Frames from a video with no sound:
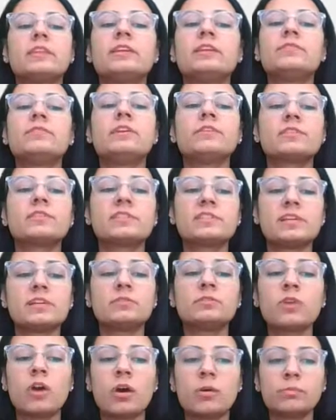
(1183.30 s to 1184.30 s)
Then we have the
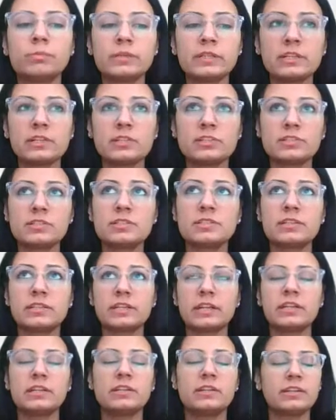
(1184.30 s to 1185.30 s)
several complications.
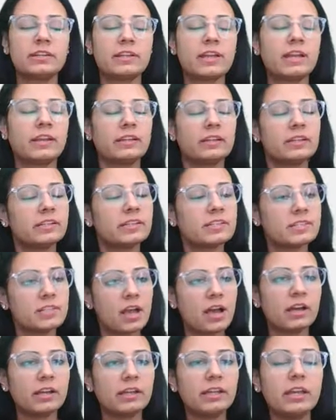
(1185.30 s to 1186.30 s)
Secondary attack rate is
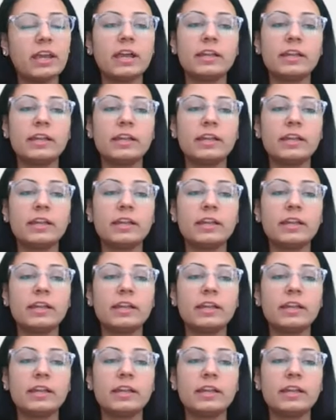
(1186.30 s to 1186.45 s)
high